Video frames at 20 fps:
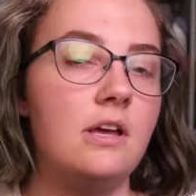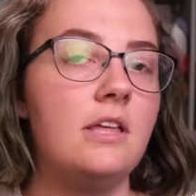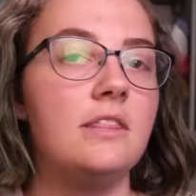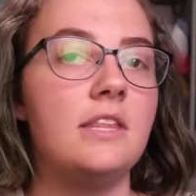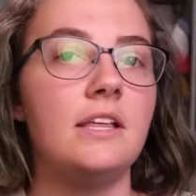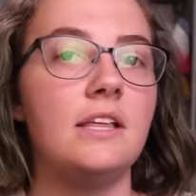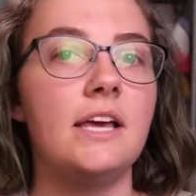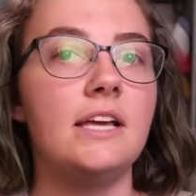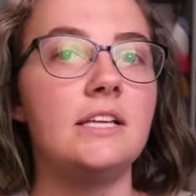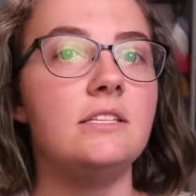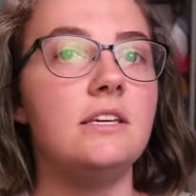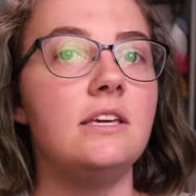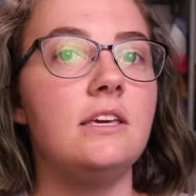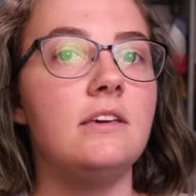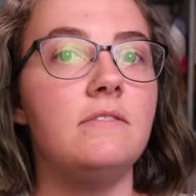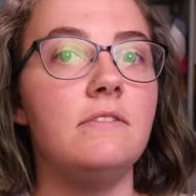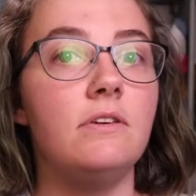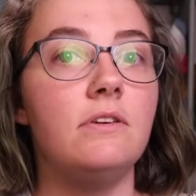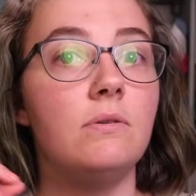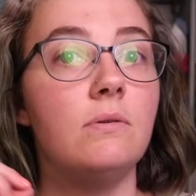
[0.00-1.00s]
They like to
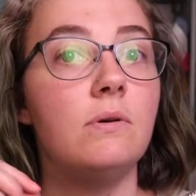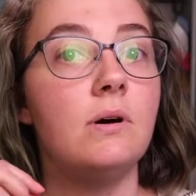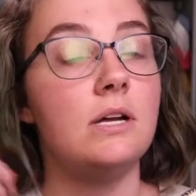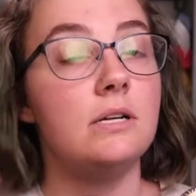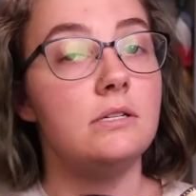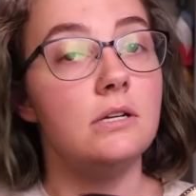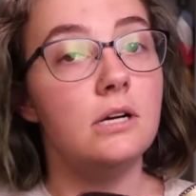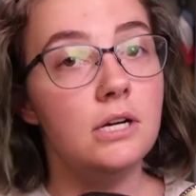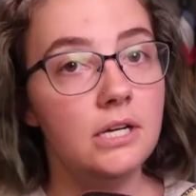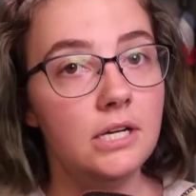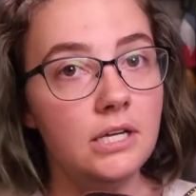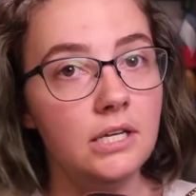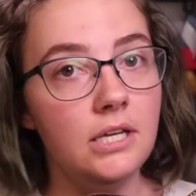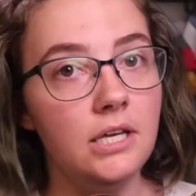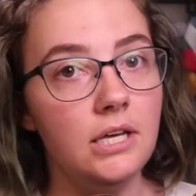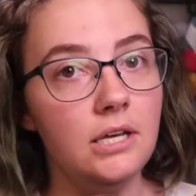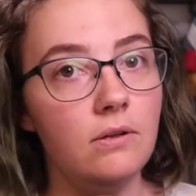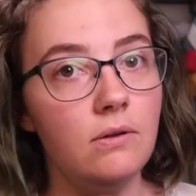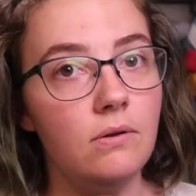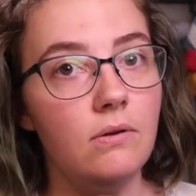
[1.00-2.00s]
give you a darning
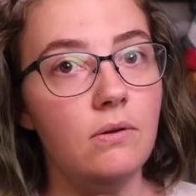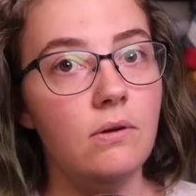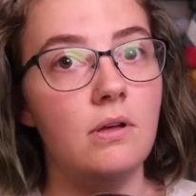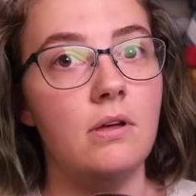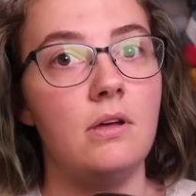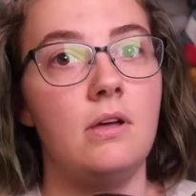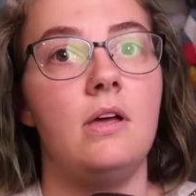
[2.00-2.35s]
needle,